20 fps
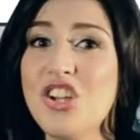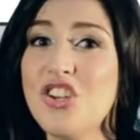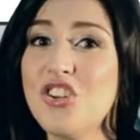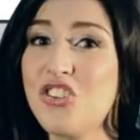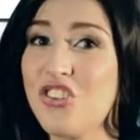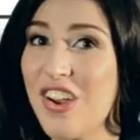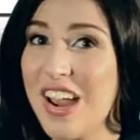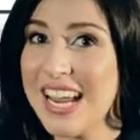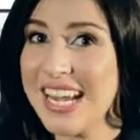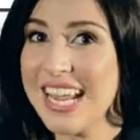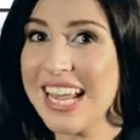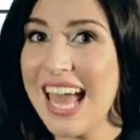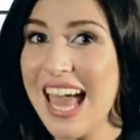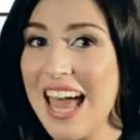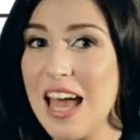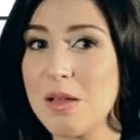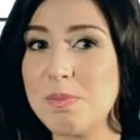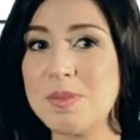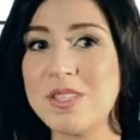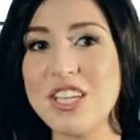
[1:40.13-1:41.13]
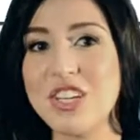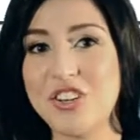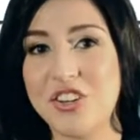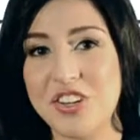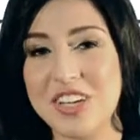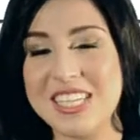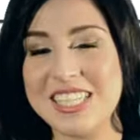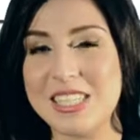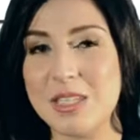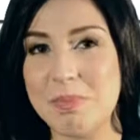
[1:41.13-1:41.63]
Training helps
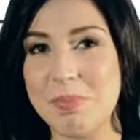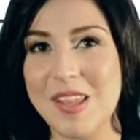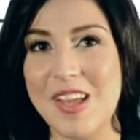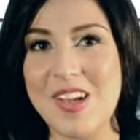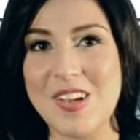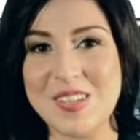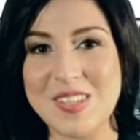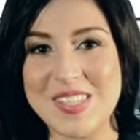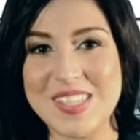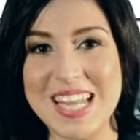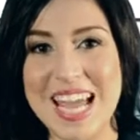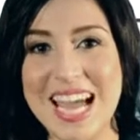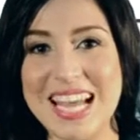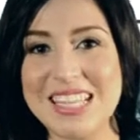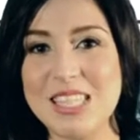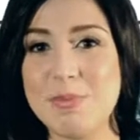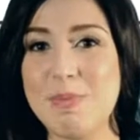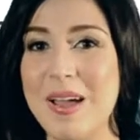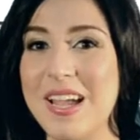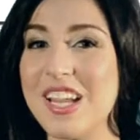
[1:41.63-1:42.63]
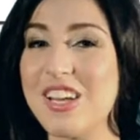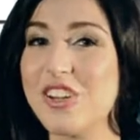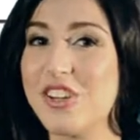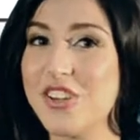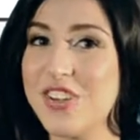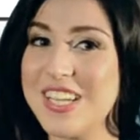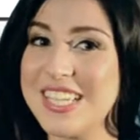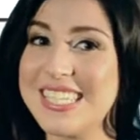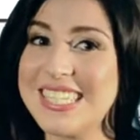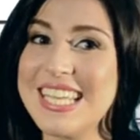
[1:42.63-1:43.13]
increase the player's stats by
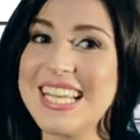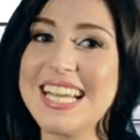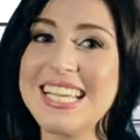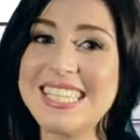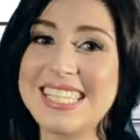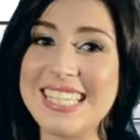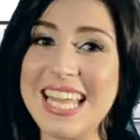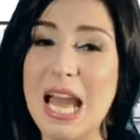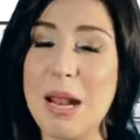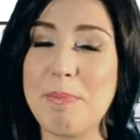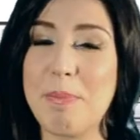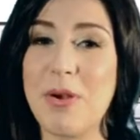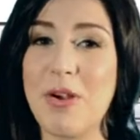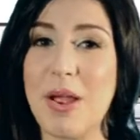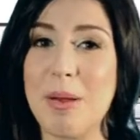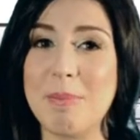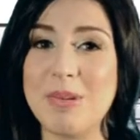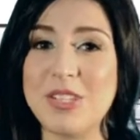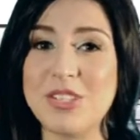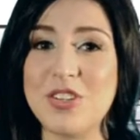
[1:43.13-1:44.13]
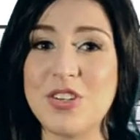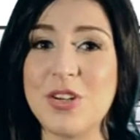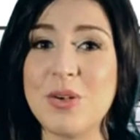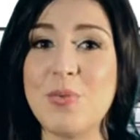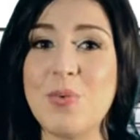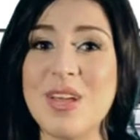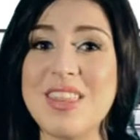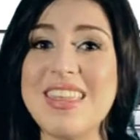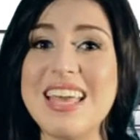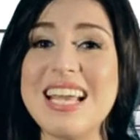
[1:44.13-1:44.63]
increasing a stat parameter
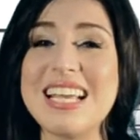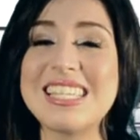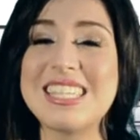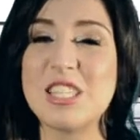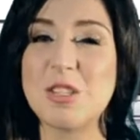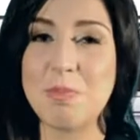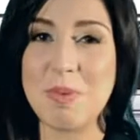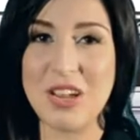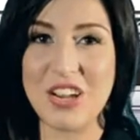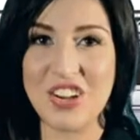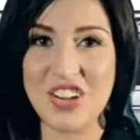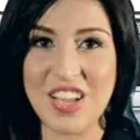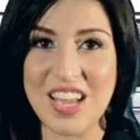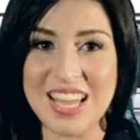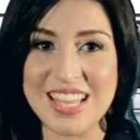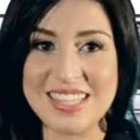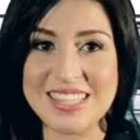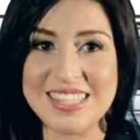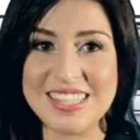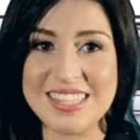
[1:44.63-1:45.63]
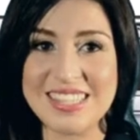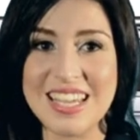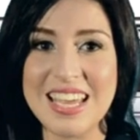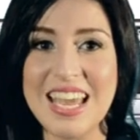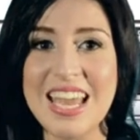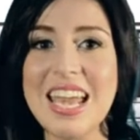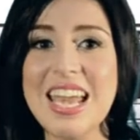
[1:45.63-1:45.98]
with experience.